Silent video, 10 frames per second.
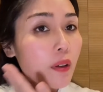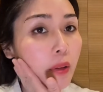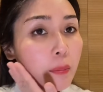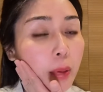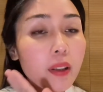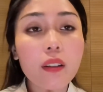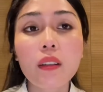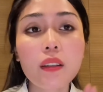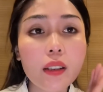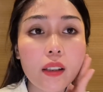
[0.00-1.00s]

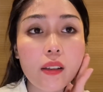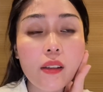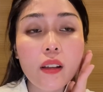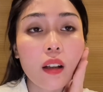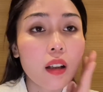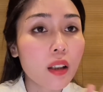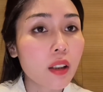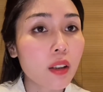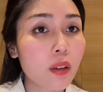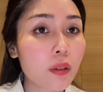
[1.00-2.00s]
ampoule is,
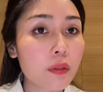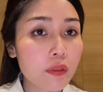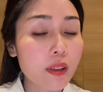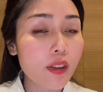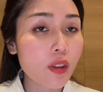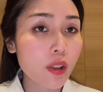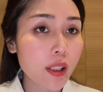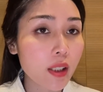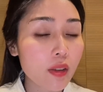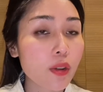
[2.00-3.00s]
you know,
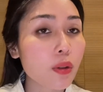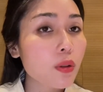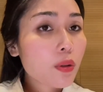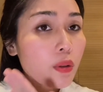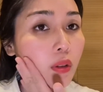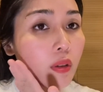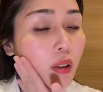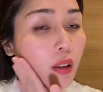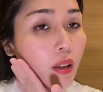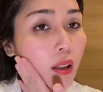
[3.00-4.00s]
starting to
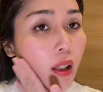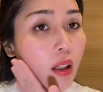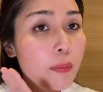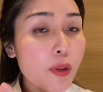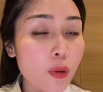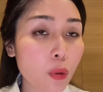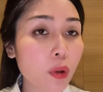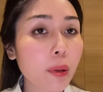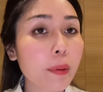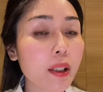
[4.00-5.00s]
get
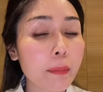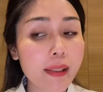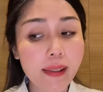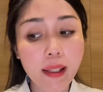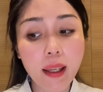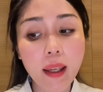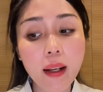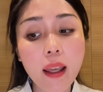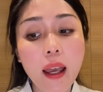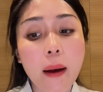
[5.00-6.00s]
absorbed in my
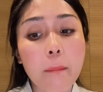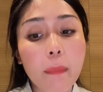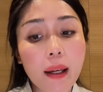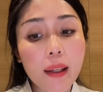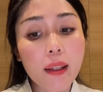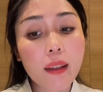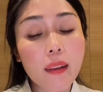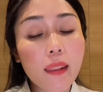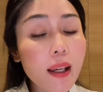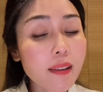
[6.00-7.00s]
skin. My
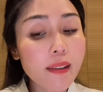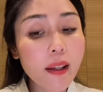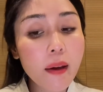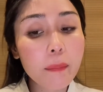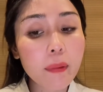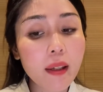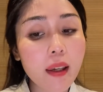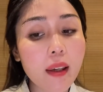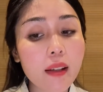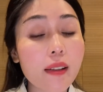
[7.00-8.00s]
next step
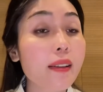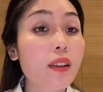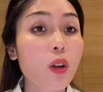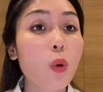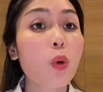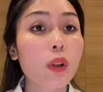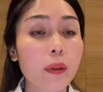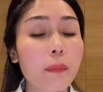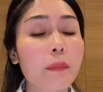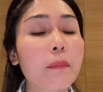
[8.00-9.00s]
is,
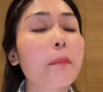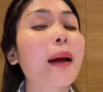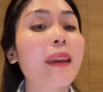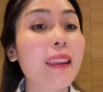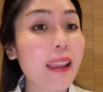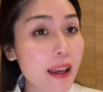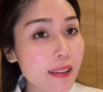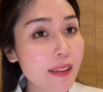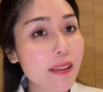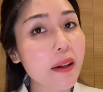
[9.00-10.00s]
or my
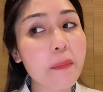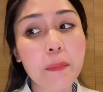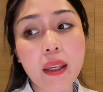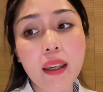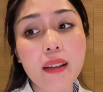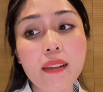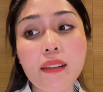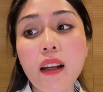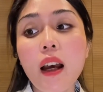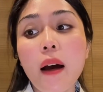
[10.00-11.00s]
last step is
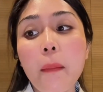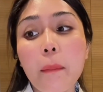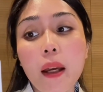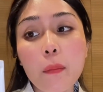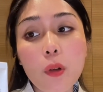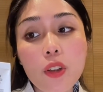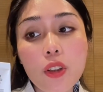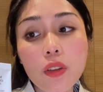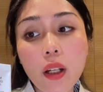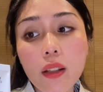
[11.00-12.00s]
my
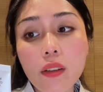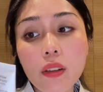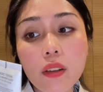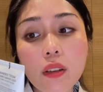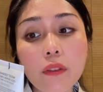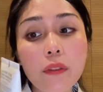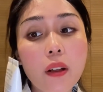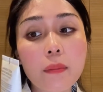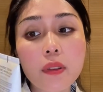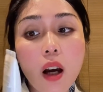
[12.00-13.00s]
moisturizer
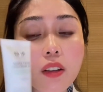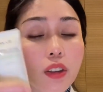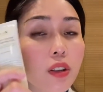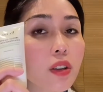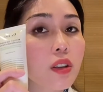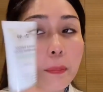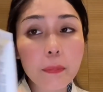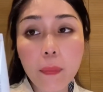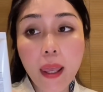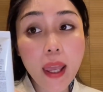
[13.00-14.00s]
from Dr.
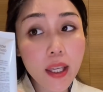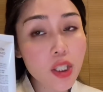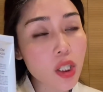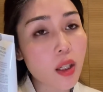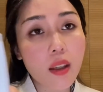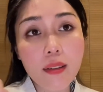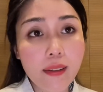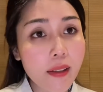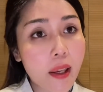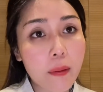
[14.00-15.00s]
AG,
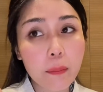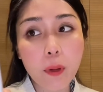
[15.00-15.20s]
same